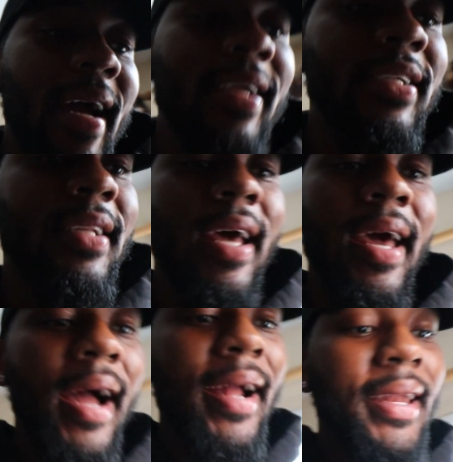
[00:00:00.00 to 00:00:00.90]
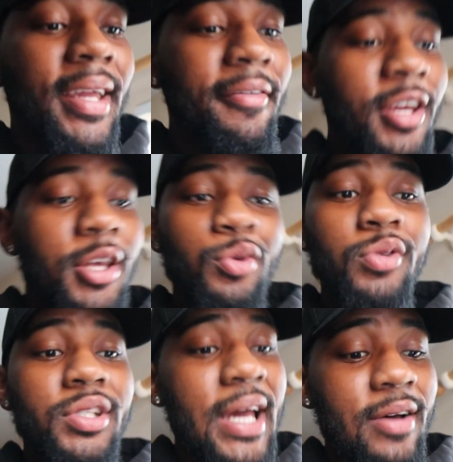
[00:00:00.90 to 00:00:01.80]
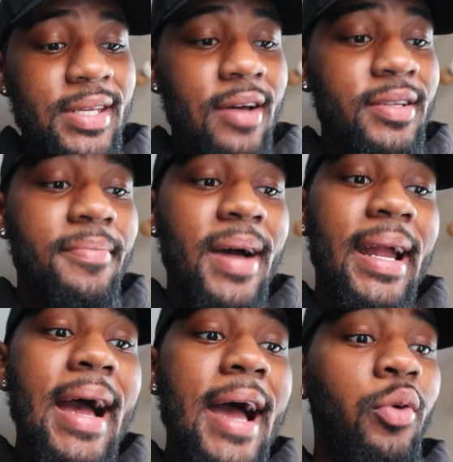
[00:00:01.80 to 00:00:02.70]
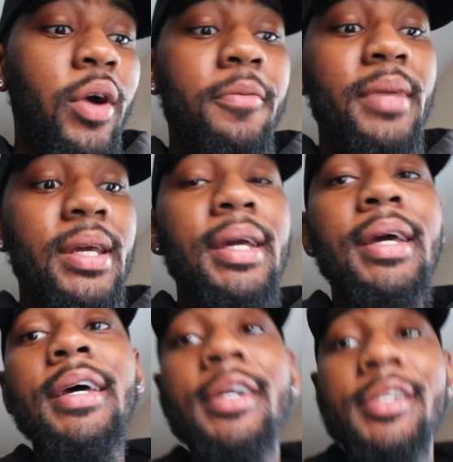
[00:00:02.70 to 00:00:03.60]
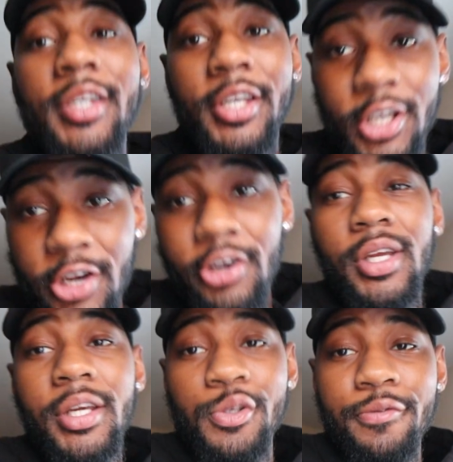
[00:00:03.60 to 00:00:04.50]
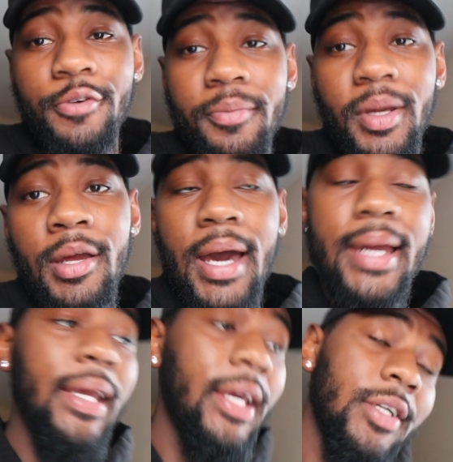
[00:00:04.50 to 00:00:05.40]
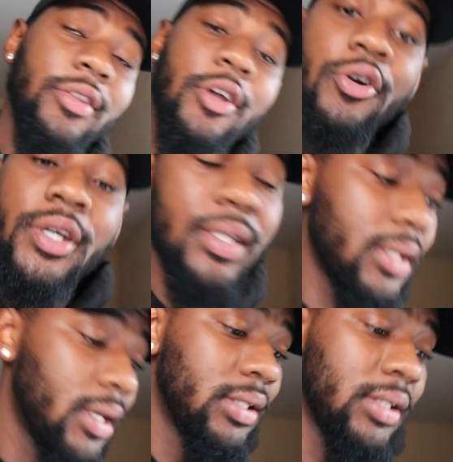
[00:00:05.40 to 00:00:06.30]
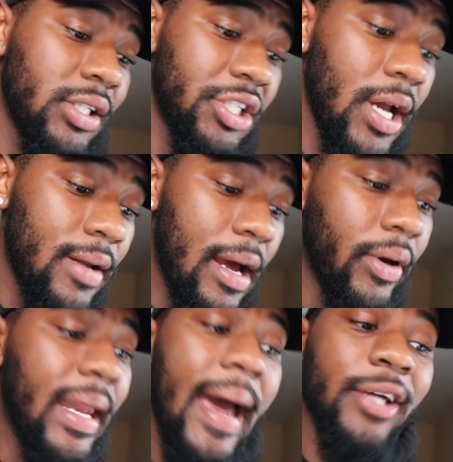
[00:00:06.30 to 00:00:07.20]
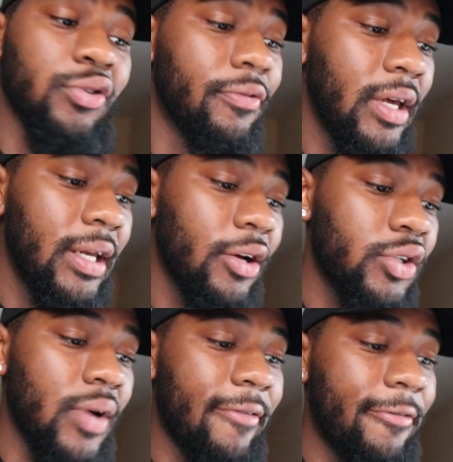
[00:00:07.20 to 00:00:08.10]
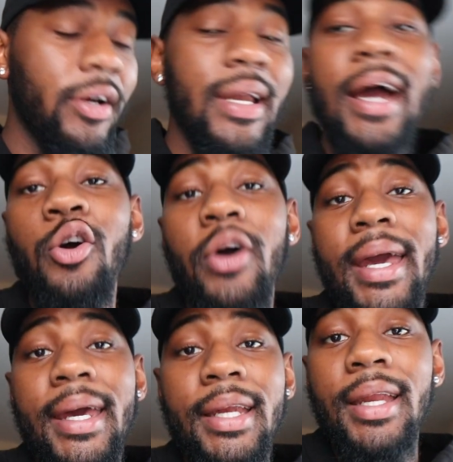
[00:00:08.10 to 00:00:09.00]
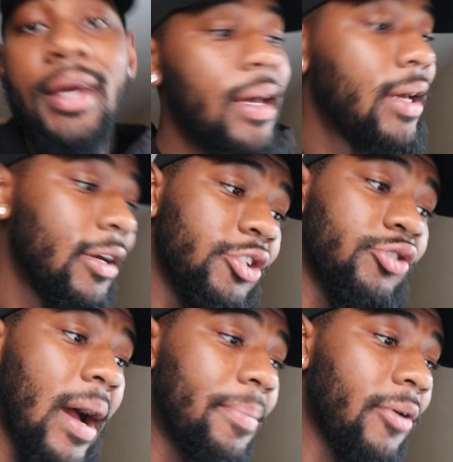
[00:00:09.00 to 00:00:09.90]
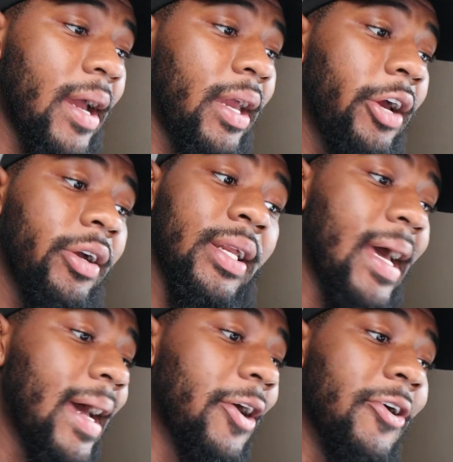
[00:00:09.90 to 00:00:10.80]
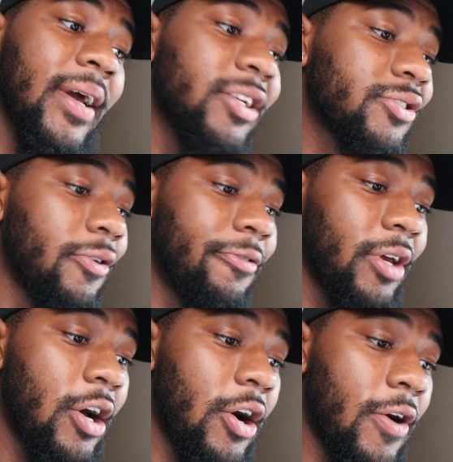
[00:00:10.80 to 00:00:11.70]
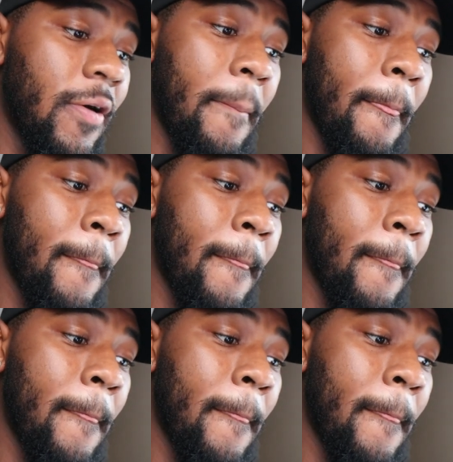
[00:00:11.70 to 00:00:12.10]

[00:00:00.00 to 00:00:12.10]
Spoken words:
gotta give a huge shout out to my guy who helped me securities, you feel me? I didn't get to throw his shout out in the actual video, so I figured I'd go ahead and drop it right here in the daggone intro for y'all.